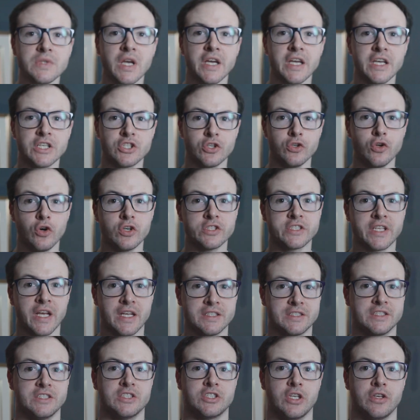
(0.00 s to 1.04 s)
is your noise
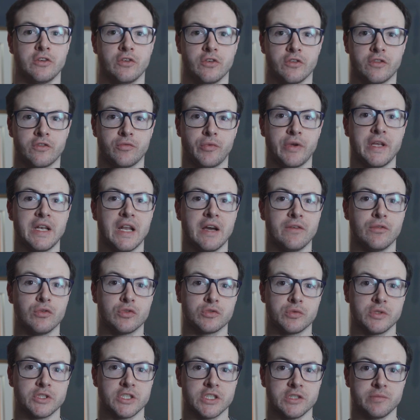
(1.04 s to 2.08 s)
cancelling. So you've got 3 levels,
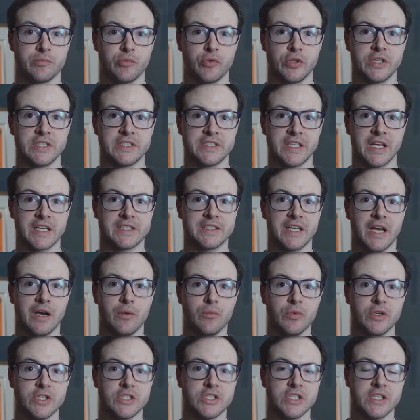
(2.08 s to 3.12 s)
which is preset at,
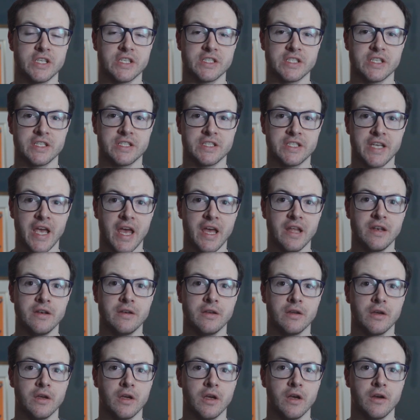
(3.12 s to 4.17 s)
which is 10,
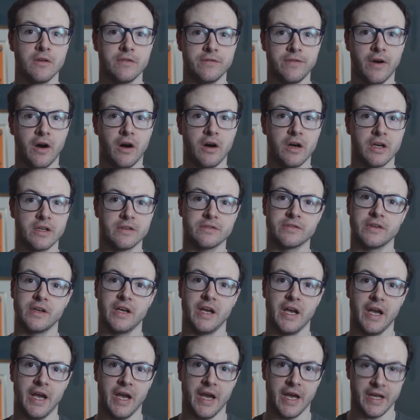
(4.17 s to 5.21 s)
5,
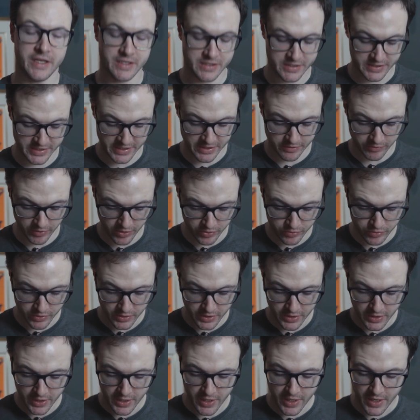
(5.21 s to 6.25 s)
and 0.
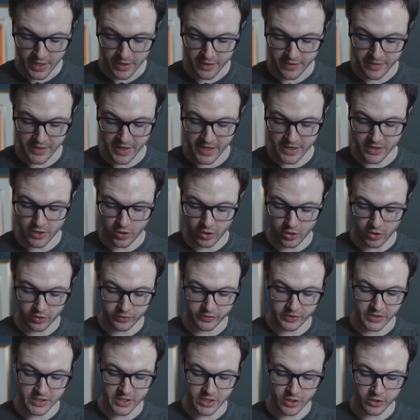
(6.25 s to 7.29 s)
Then
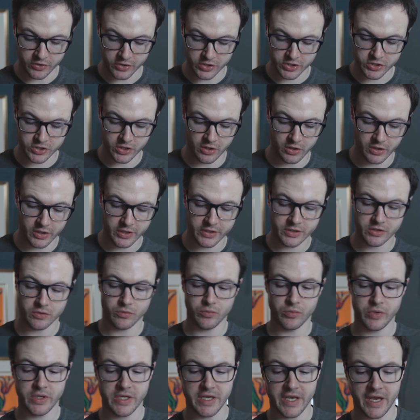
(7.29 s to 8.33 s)
on the other side,
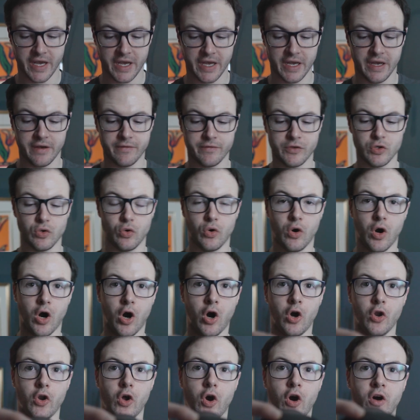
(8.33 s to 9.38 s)
we have your
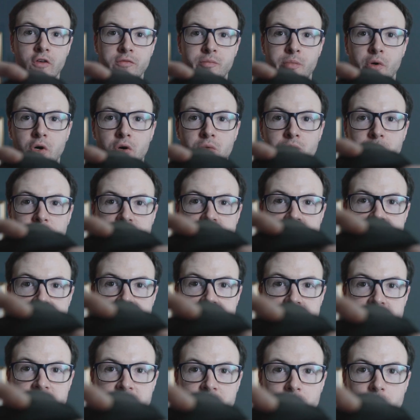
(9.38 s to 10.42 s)
on-off button, which is a
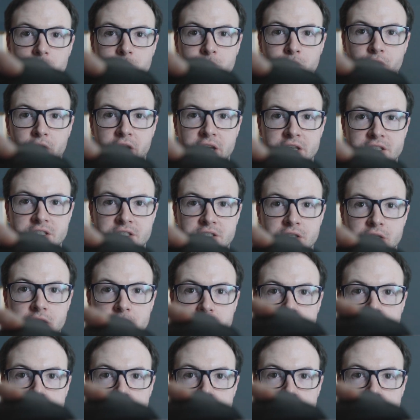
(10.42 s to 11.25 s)
single press.